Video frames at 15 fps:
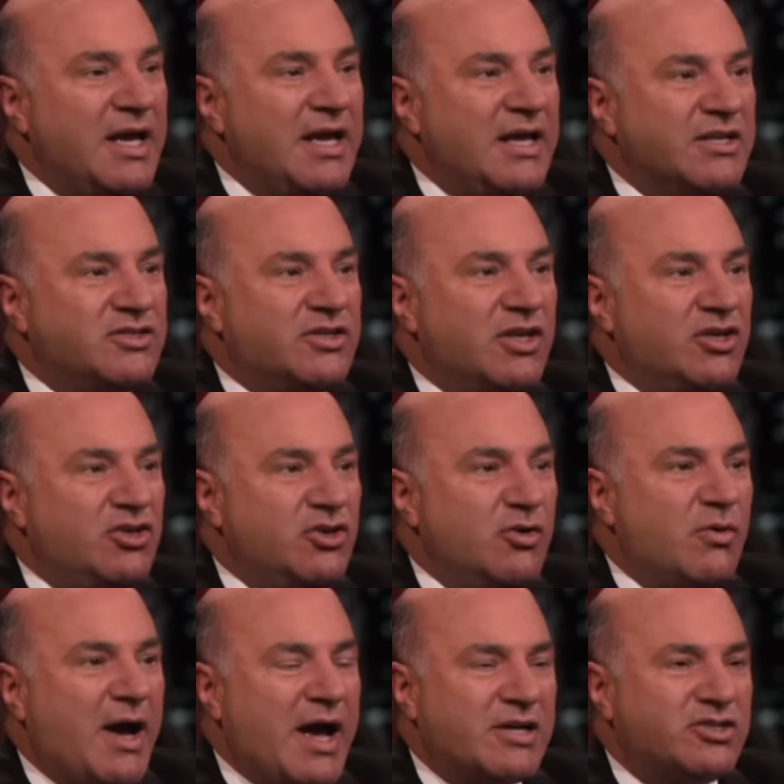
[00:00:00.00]
is that
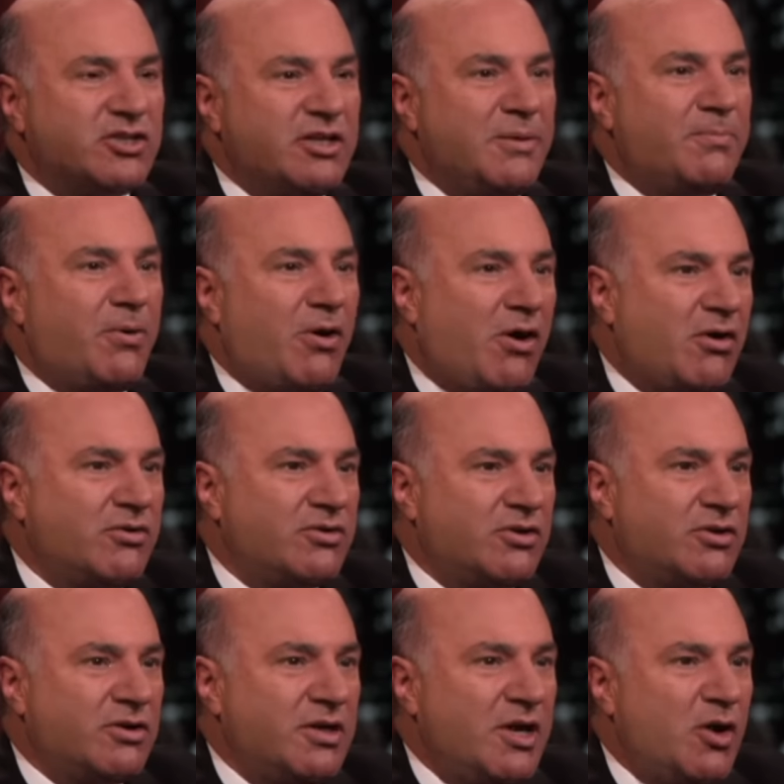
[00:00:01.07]
you actually partner
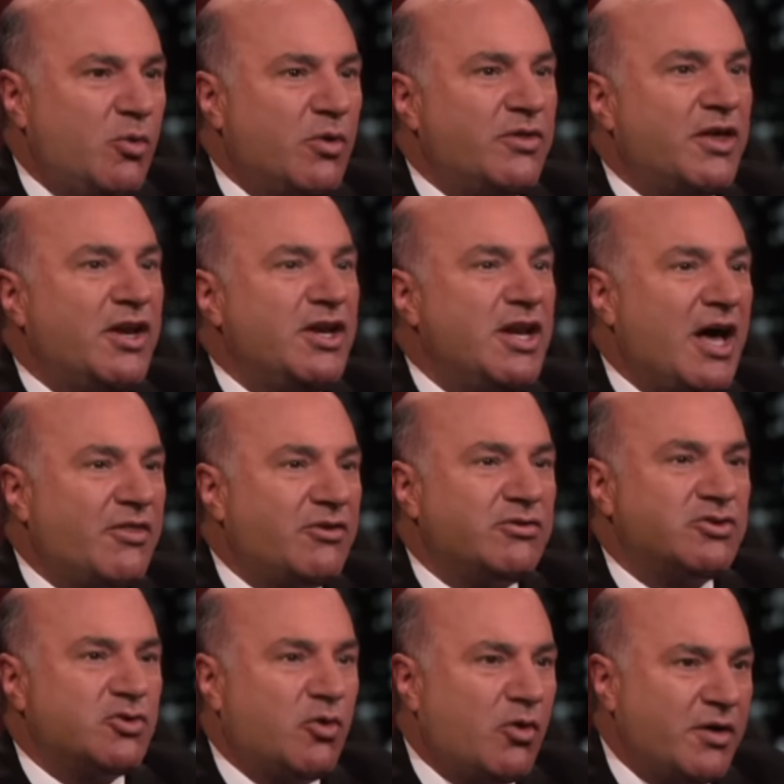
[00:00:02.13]
with another
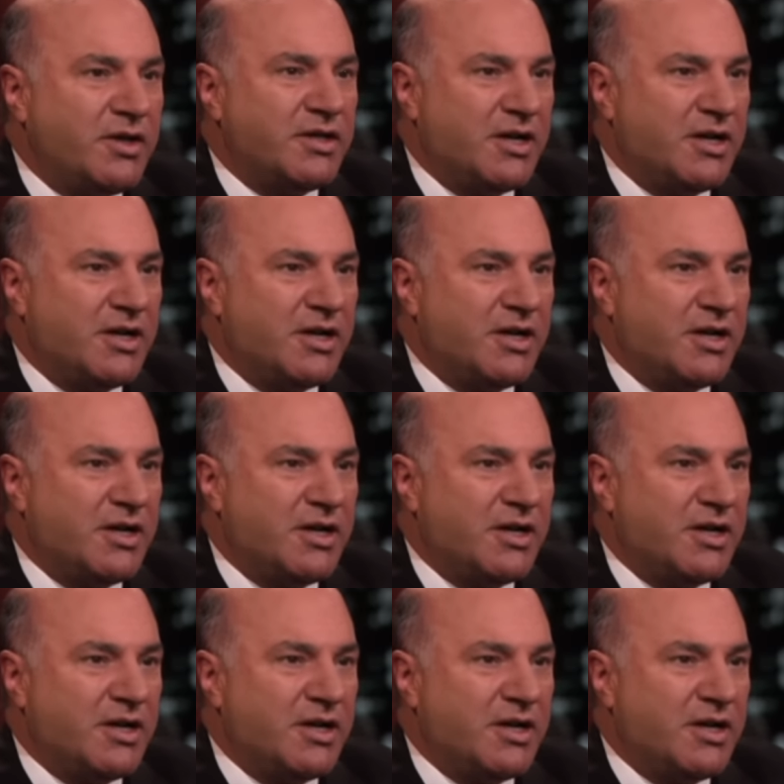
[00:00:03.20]
toy